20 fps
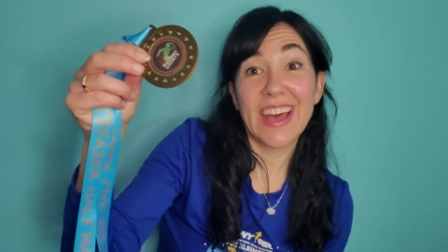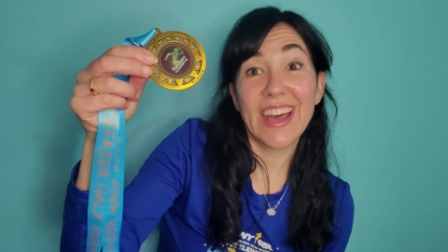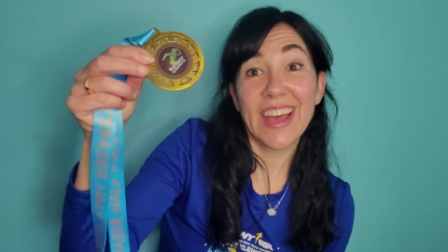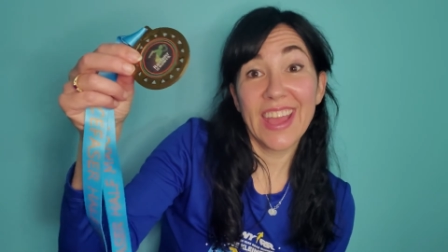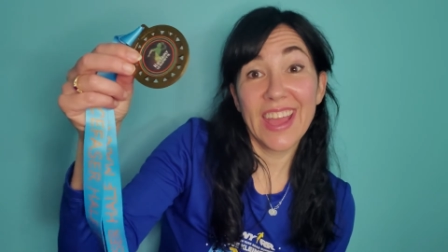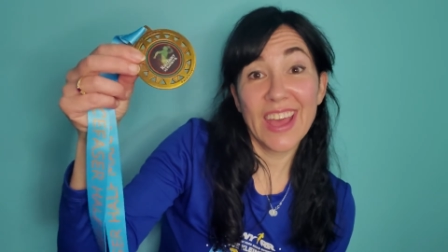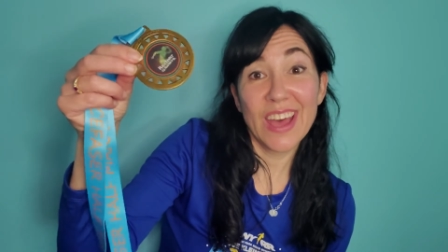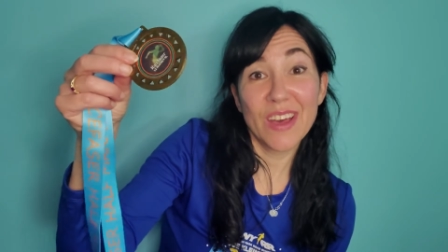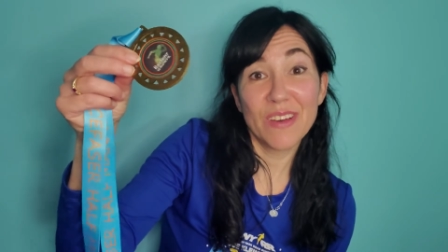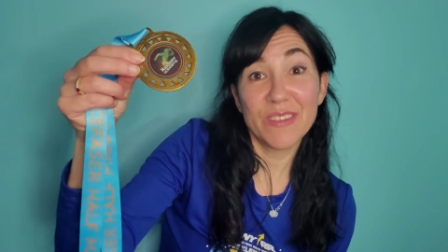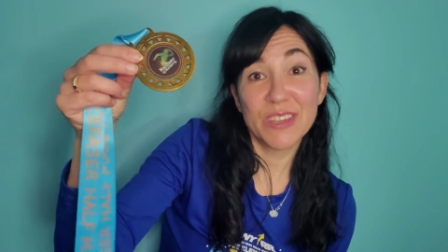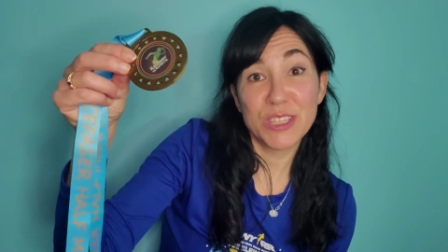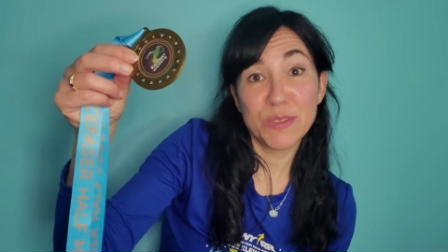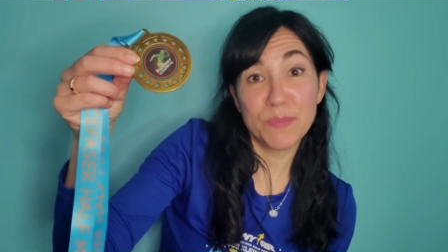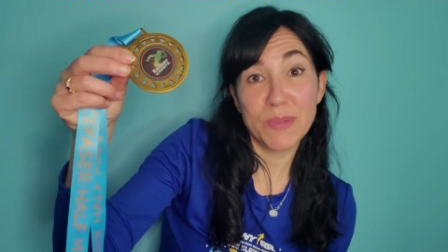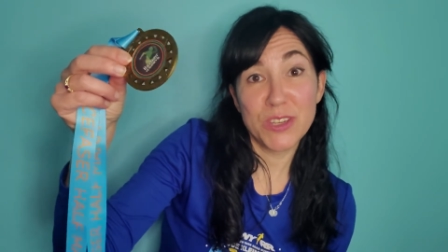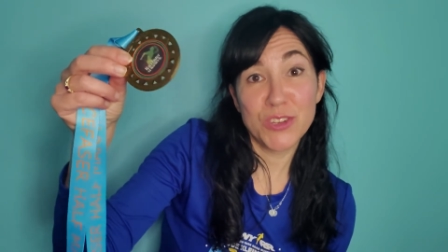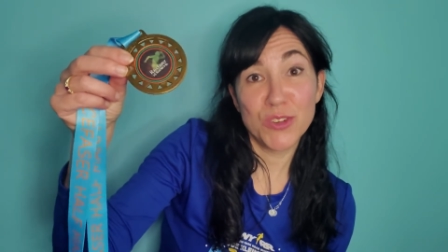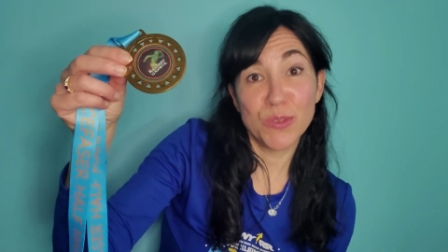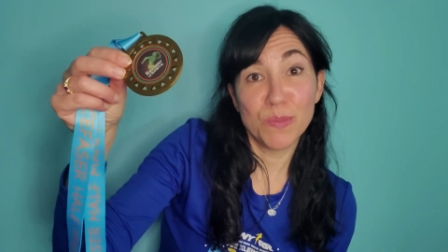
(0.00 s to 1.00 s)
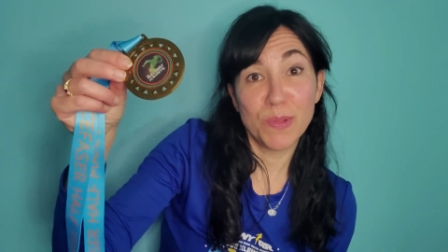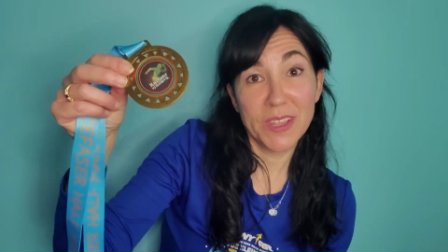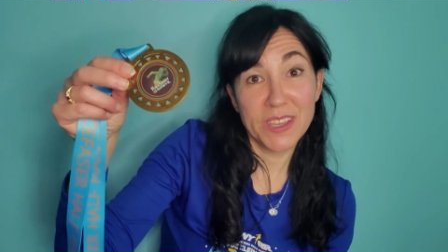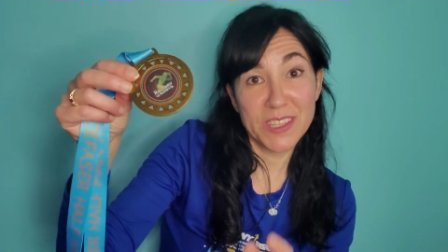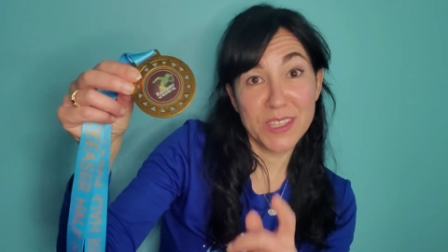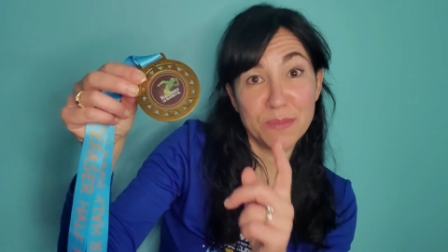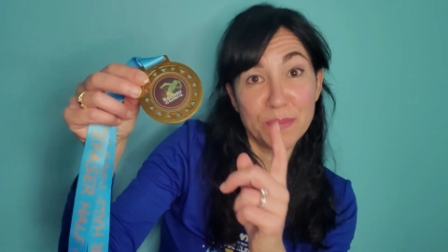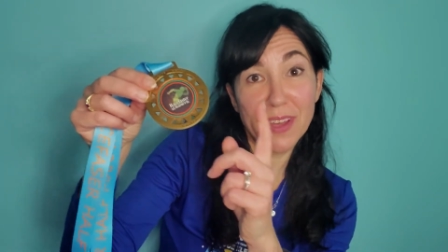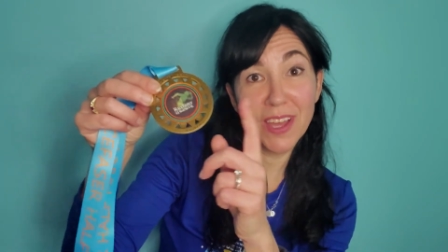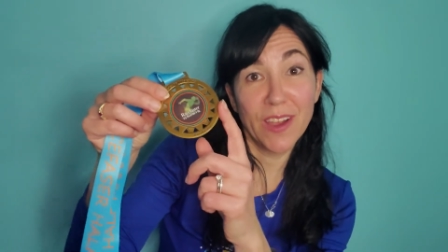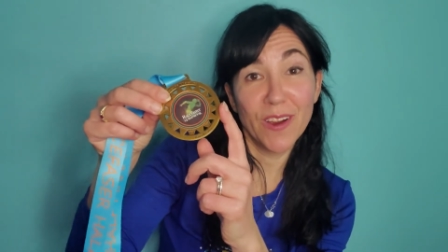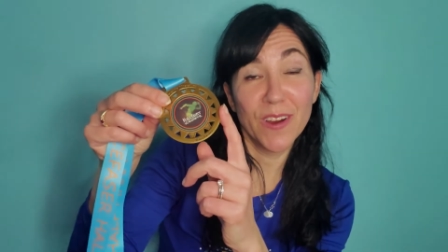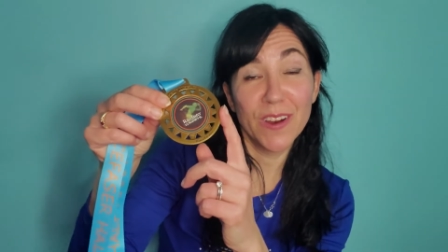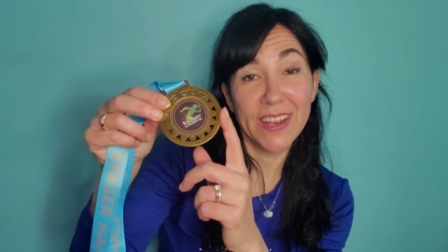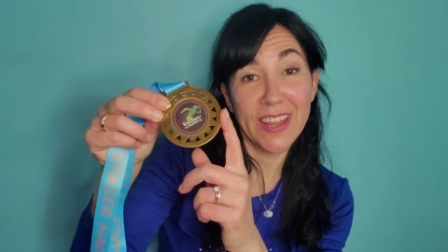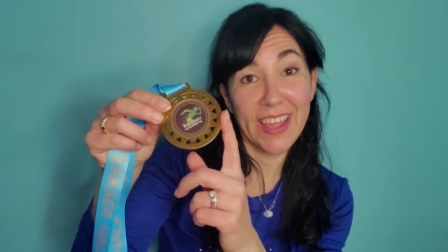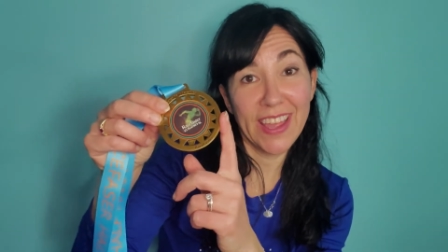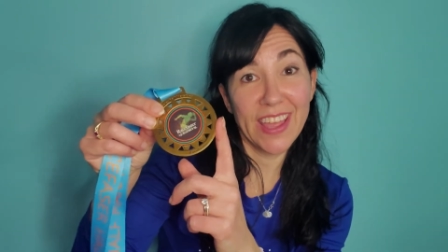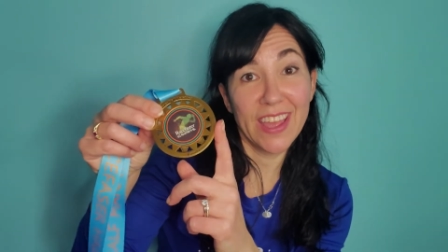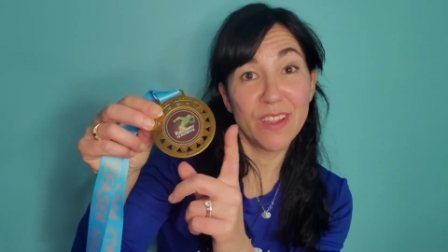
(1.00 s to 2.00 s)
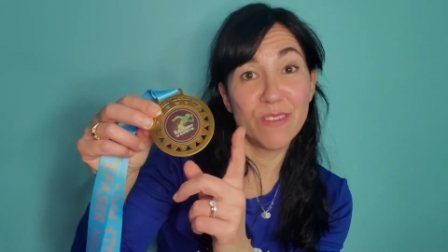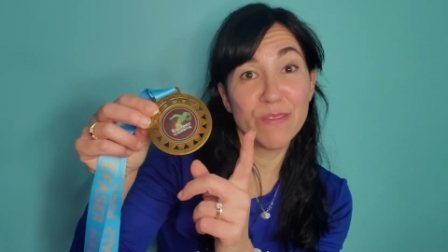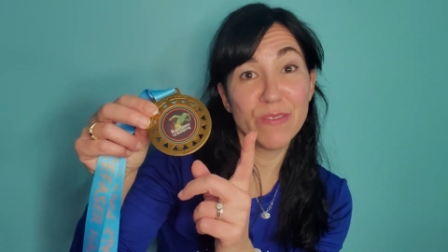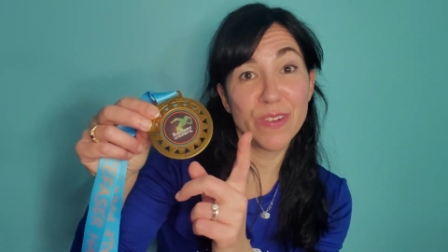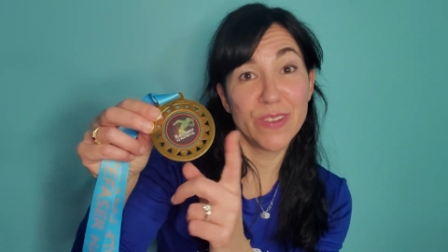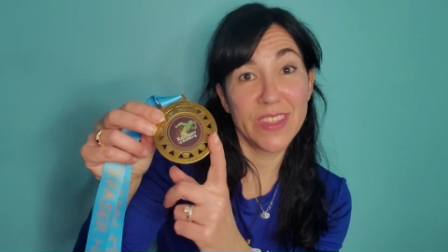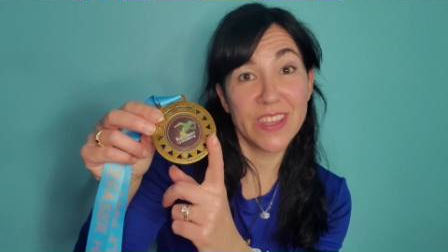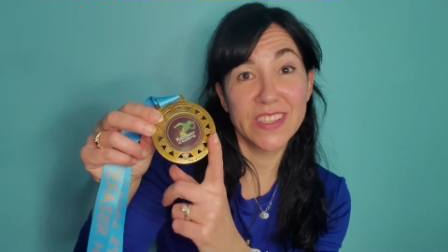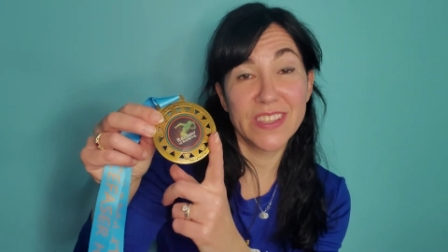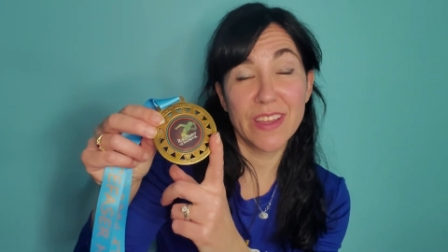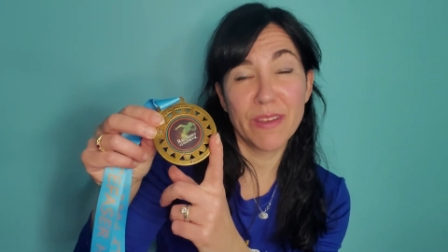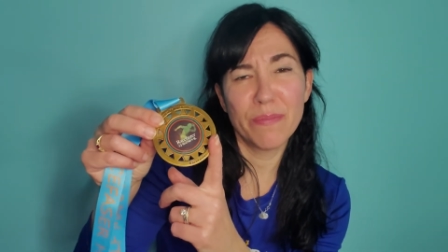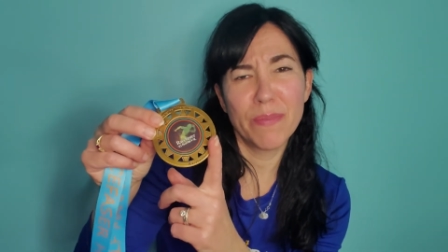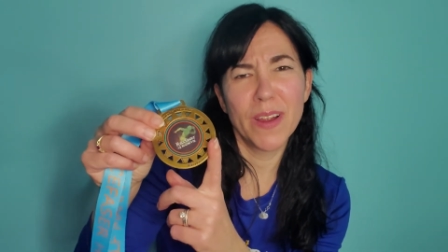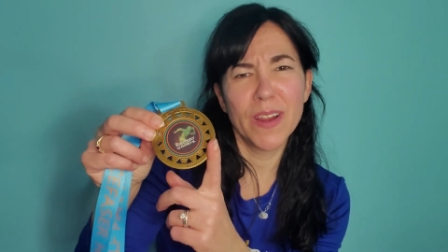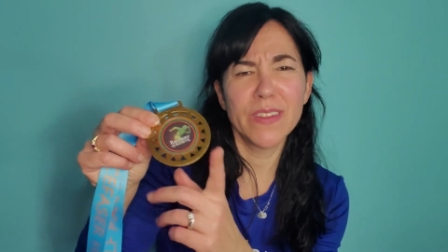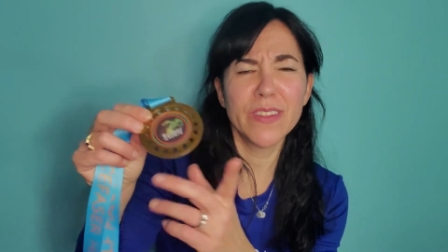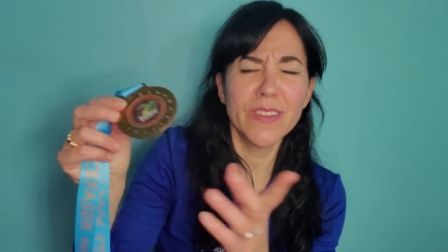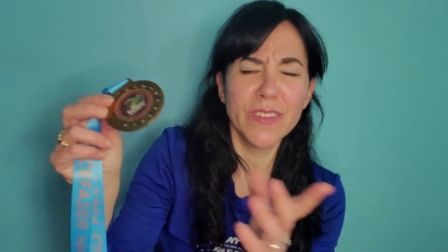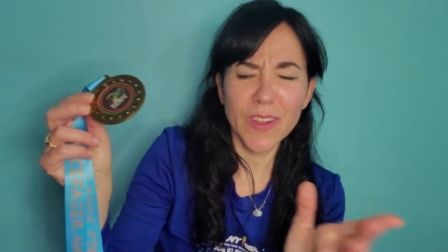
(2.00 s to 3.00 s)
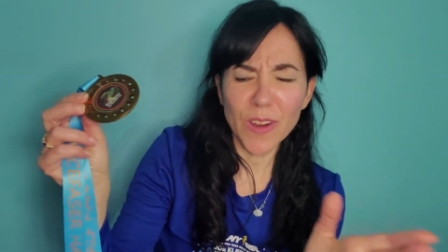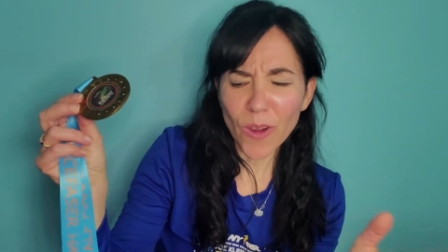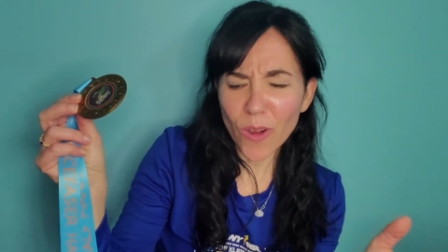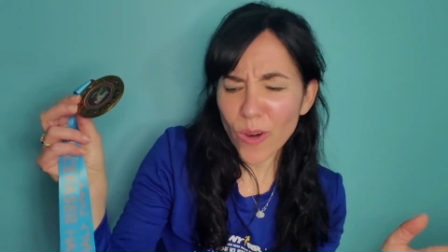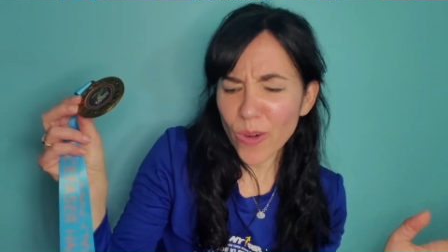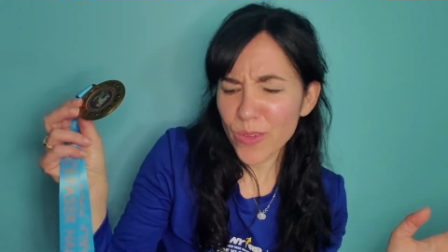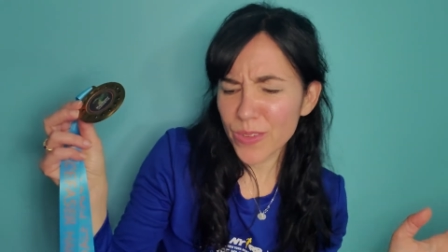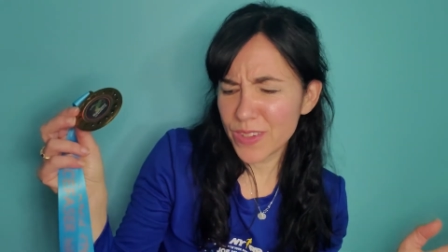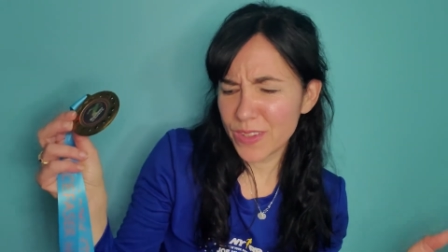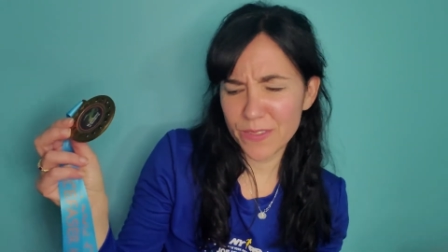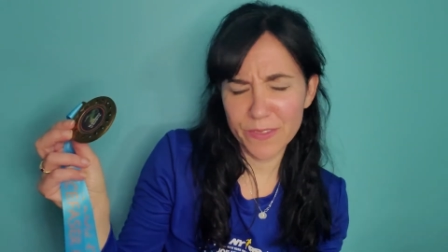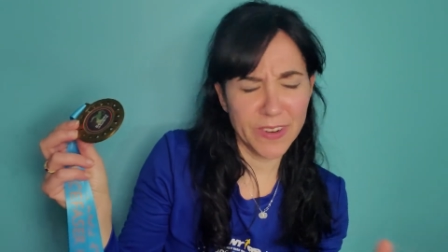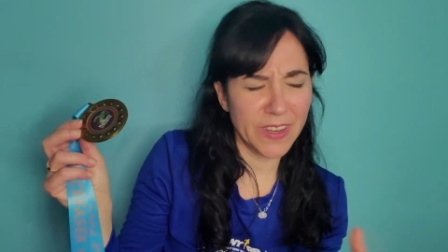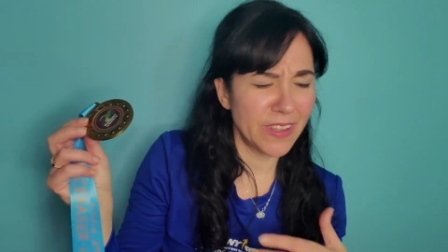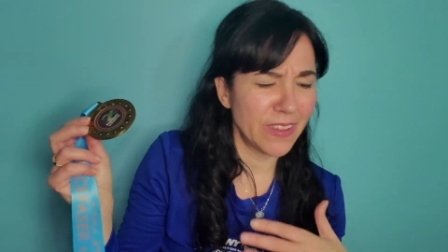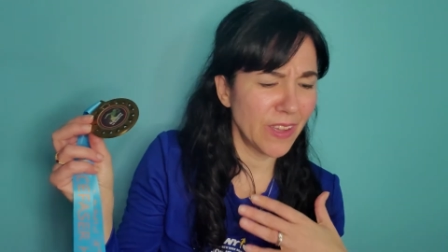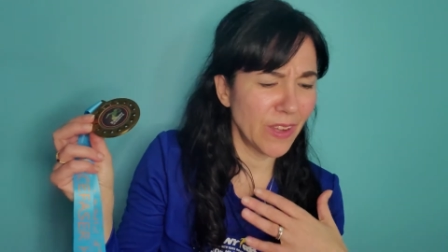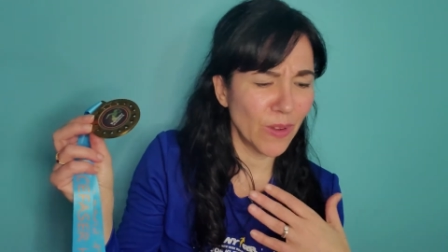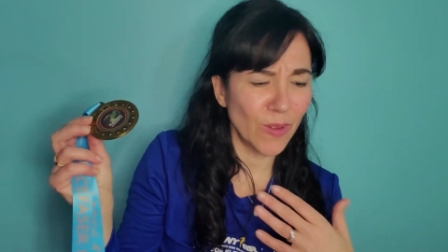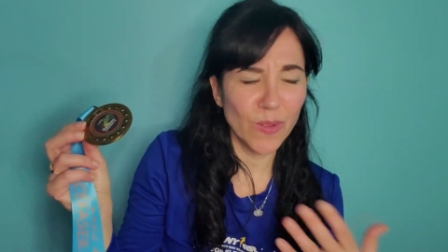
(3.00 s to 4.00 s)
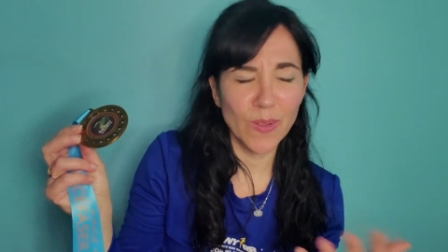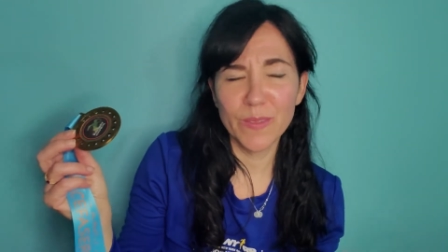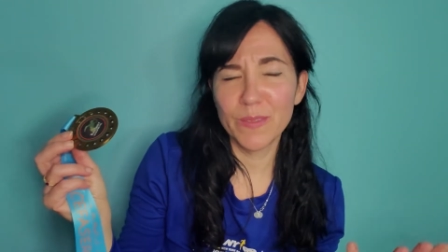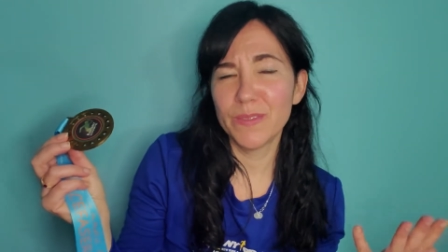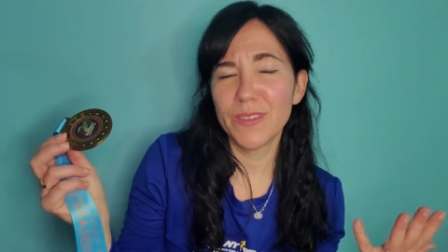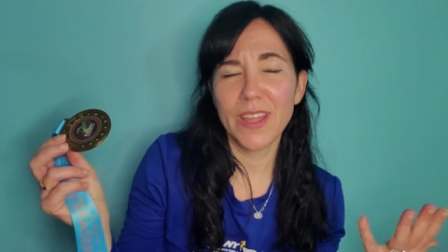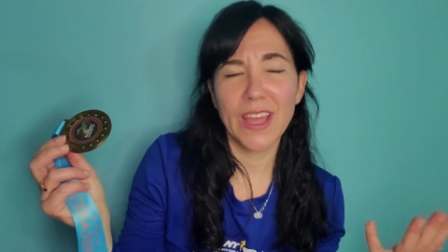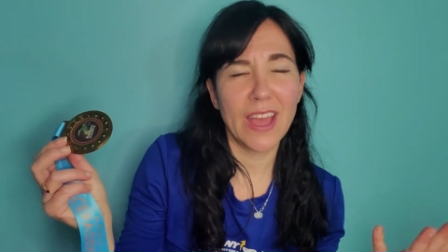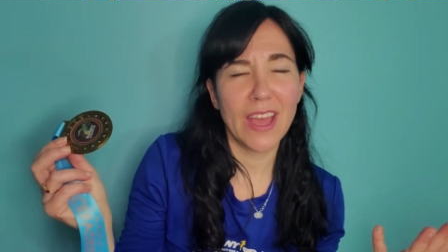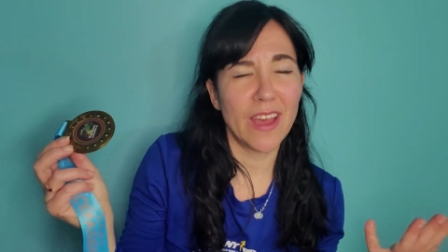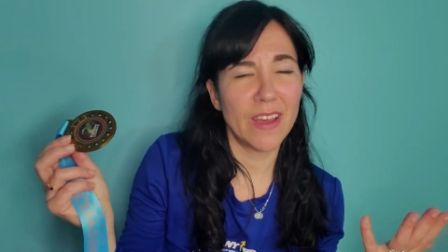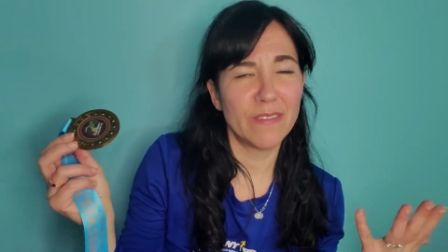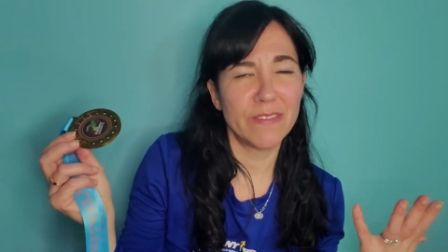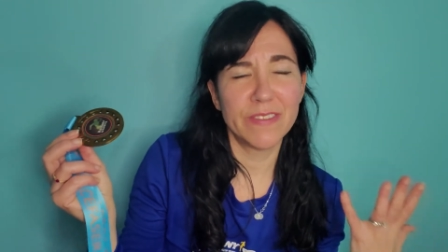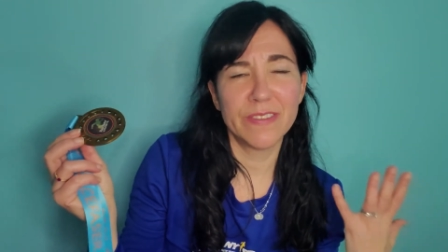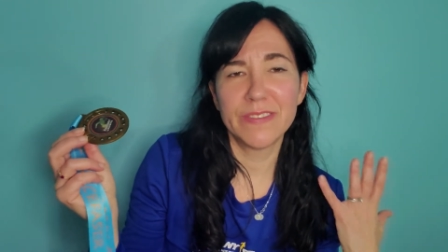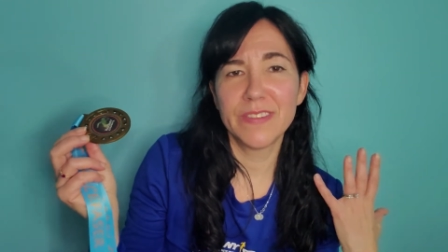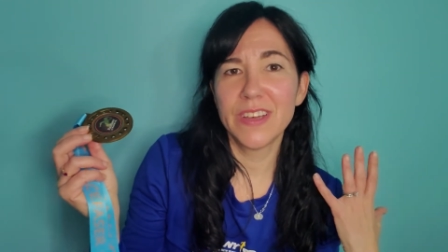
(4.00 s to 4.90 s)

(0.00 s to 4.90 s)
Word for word: I have a special place in my heart again for these half marathon. They're all different. They all have,